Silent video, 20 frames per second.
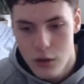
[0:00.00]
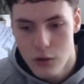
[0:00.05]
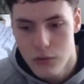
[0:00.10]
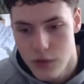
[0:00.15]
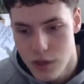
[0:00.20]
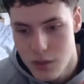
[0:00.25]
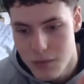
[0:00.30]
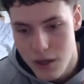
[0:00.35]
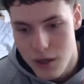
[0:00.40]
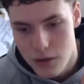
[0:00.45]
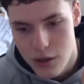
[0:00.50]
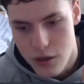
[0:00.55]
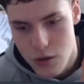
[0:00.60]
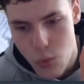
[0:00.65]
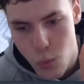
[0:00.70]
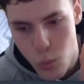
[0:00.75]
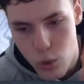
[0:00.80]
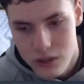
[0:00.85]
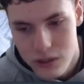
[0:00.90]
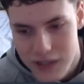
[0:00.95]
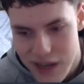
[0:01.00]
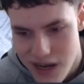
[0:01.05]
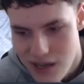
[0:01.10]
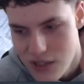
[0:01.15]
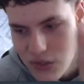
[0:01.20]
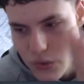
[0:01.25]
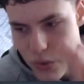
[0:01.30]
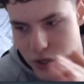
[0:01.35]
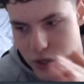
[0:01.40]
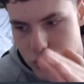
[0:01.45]
think about like what
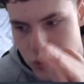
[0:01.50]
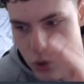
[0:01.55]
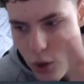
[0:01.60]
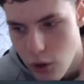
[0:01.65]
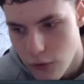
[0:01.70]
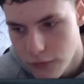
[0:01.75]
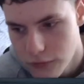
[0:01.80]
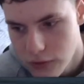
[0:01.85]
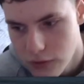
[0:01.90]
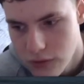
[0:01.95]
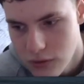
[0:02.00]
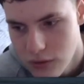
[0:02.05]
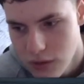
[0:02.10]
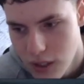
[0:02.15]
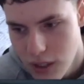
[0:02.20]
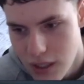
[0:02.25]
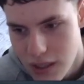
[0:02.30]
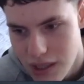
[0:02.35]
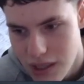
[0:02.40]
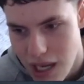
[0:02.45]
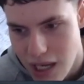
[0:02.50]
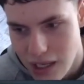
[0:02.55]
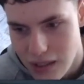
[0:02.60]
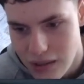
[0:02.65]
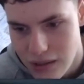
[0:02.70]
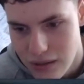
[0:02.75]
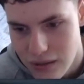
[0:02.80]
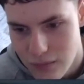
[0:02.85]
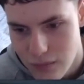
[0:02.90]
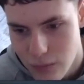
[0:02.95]
tasks do I do often that